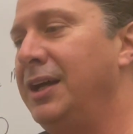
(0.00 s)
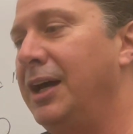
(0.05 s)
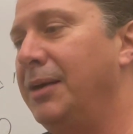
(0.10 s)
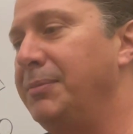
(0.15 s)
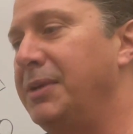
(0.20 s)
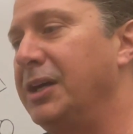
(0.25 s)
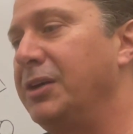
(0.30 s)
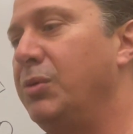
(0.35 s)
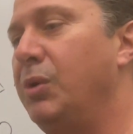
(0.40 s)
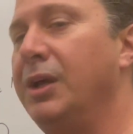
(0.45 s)
I'm
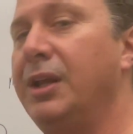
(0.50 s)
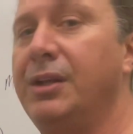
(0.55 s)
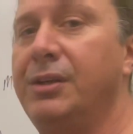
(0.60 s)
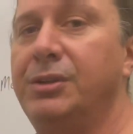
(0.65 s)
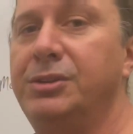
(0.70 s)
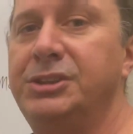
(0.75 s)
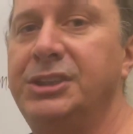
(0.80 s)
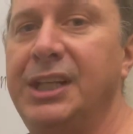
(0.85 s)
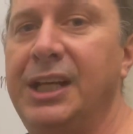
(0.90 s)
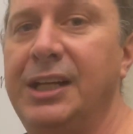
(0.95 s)
not quite
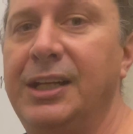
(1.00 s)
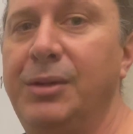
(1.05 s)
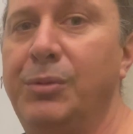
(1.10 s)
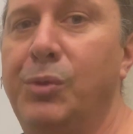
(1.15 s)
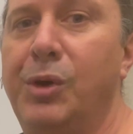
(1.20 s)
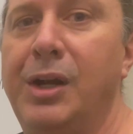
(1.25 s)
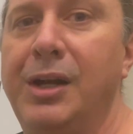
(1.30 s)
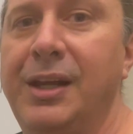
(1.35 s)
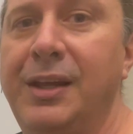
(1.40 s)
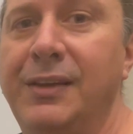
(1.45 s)
understanding
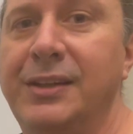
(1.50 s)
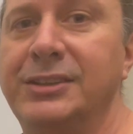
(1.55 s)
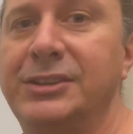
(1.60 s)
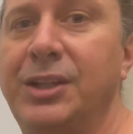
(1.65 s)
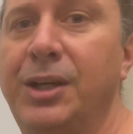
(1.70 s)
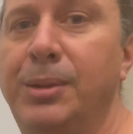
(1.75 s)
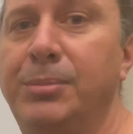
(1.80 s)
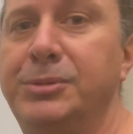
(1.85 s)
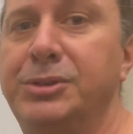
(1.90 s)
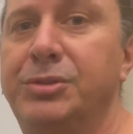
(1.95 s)
where any of this
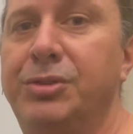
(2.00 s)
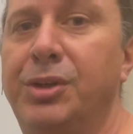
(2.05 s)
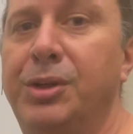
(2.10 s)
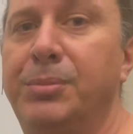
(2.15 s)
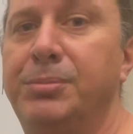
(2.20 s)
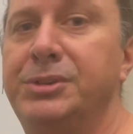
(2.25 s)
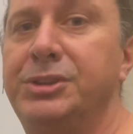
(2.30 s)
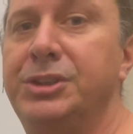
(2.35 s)
comes from.